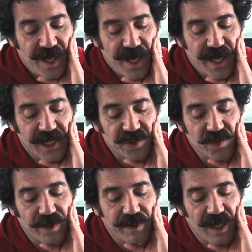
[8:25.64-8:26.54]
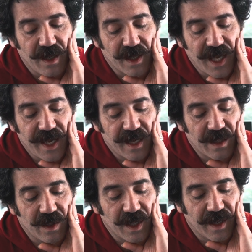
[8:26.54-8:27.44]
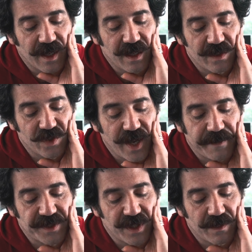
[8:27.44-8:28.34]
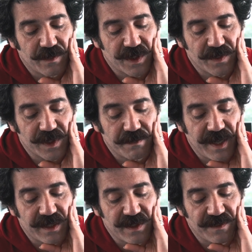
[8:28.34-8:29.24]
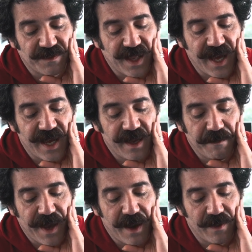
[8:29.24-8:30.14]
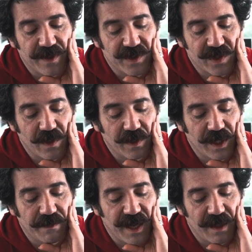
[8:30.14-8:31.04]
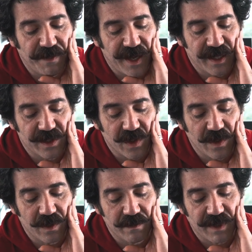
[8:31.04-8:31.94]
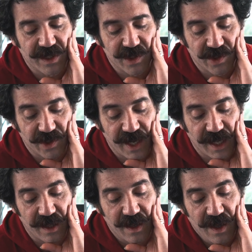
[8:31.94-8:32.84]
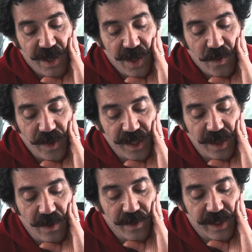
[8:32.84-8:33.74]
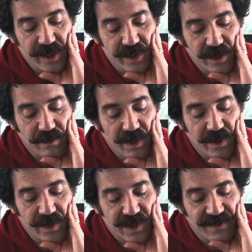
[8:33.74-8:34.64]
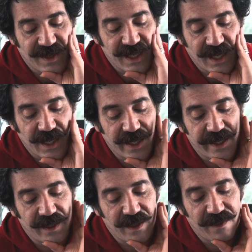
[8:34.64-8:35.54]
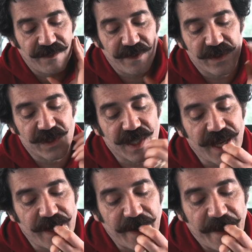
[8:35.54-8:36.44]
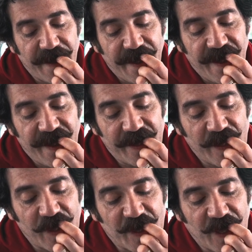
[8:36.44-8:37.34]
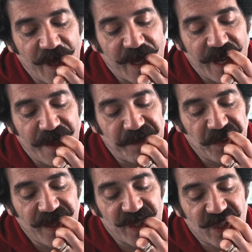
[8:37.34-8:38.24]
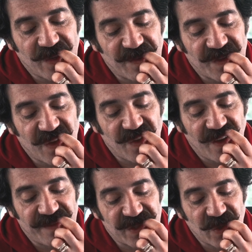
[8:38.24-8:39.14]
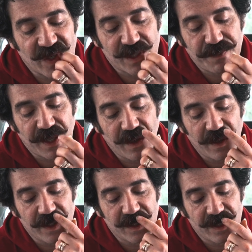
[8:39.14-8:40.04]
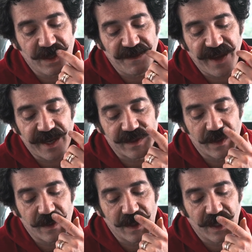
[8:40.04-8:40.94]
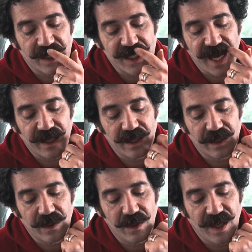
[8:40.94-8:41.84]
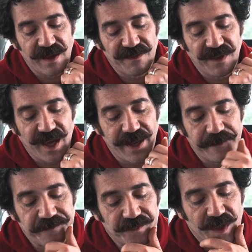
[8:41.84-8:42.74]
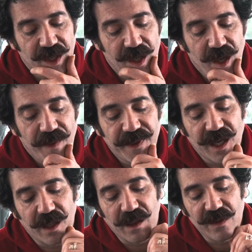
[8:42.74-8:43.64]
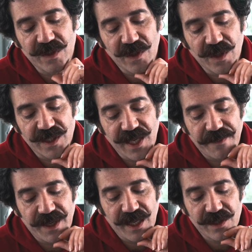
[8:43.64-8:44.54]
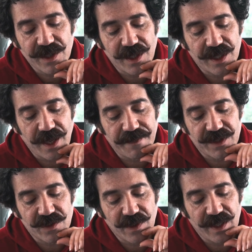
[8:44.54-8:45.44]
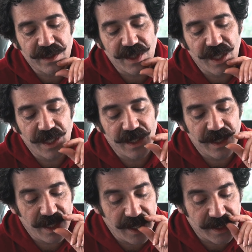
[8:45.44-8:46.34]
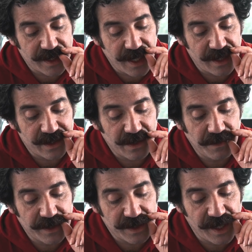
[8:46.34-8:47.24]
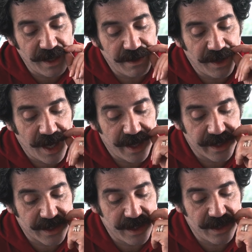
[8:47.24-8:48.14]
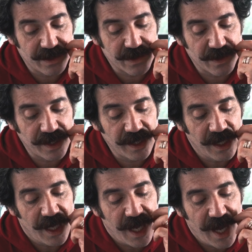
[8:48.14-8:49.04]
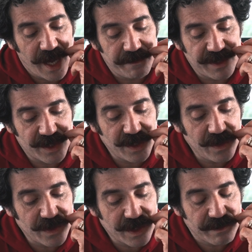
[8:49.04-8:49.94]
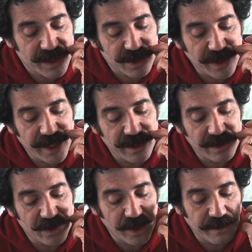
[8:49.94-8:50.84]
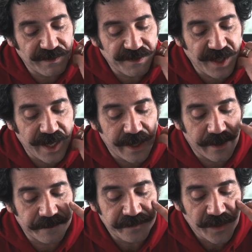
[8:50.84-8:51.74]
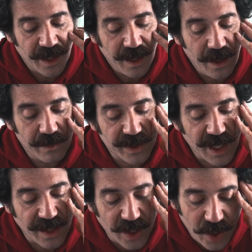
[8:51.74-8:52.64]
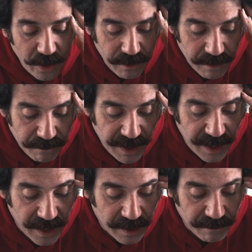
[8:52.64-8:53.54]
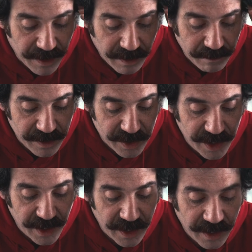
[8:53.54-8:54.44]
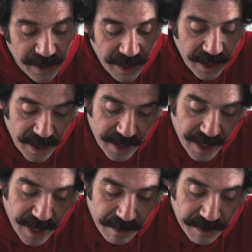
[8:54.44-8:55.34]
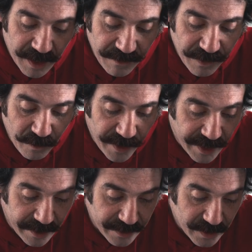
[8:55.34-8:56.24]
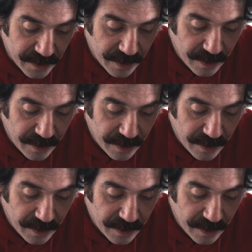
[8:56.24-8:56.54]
an extremely archaic-looking contraption which was meant to fly, powered solely by the pilot's own muscle strength, with no additional motors of any kind. At first sight, it looked like an aberration of sorts, because de facto the Litatlin could not fly. But on closer examination, it demonstrates the extent to which the aeronautics industry had misused and betrayed the dream of flying. It was not the human being, but the machine that had been given wings.